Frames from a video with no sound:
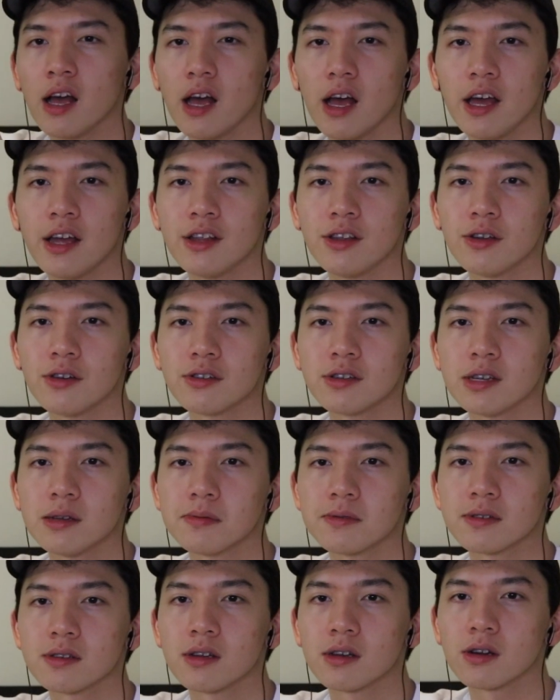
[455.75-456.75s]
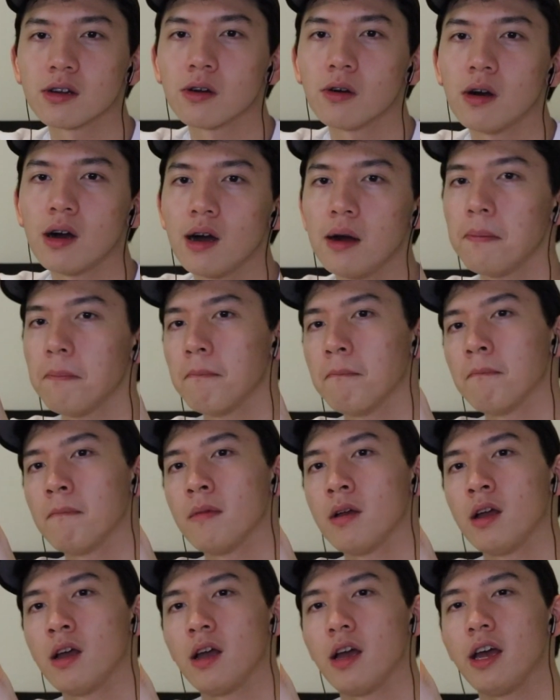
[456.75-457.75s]
And your tip's gonna go up.
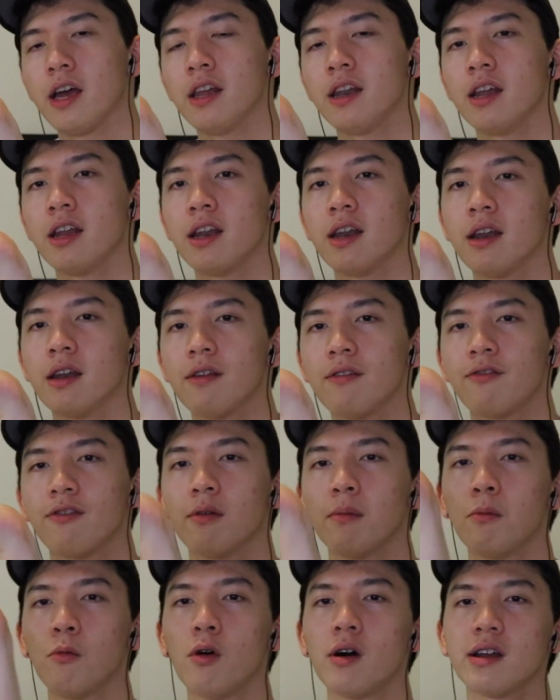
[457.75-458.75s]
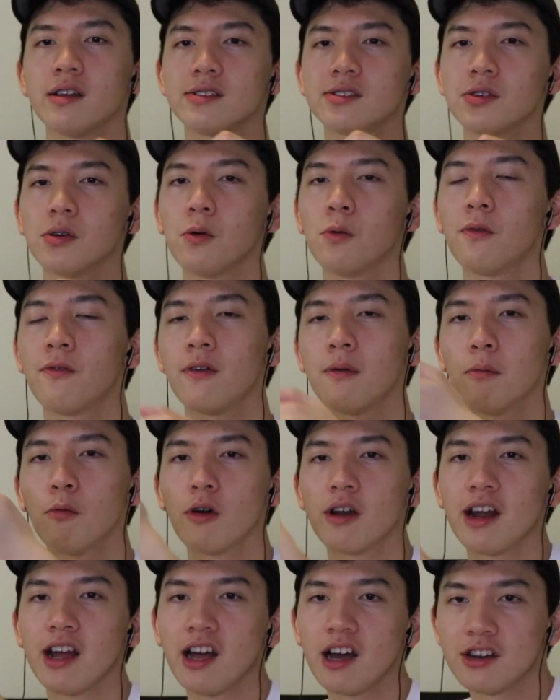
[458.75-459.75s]
And then from what
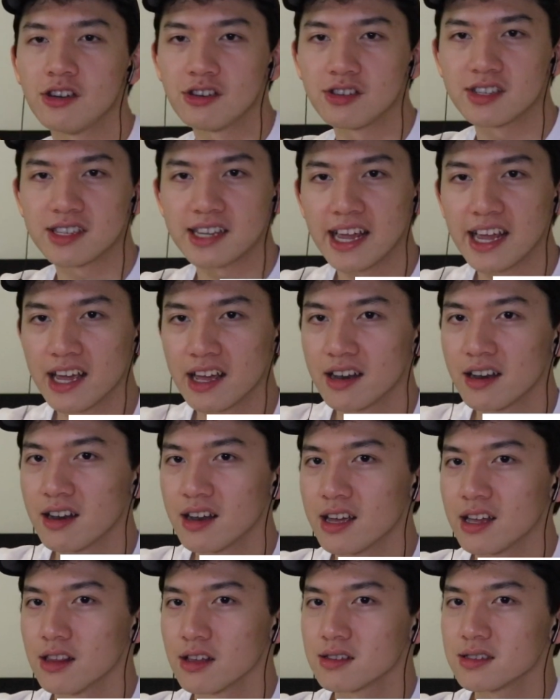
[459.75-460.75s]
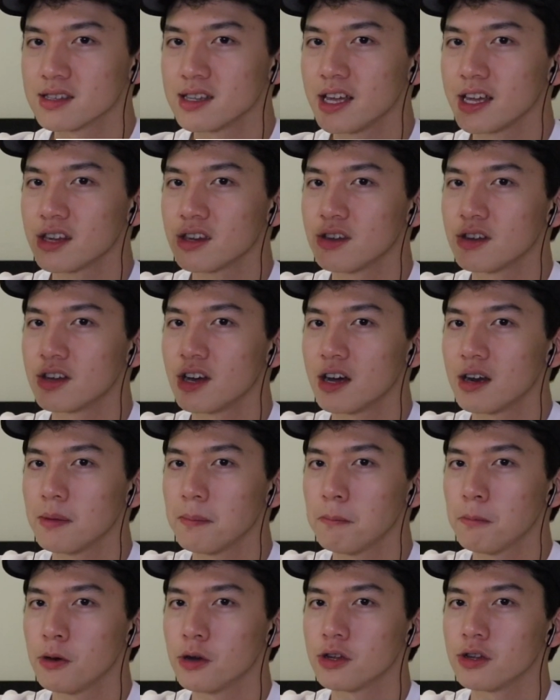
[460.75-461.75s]
I understand, it looks like you gotta
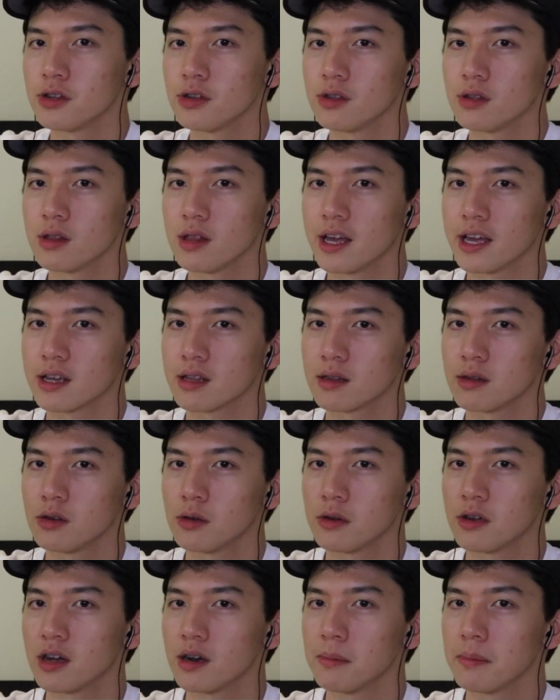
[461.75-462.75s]
put, like, you gotta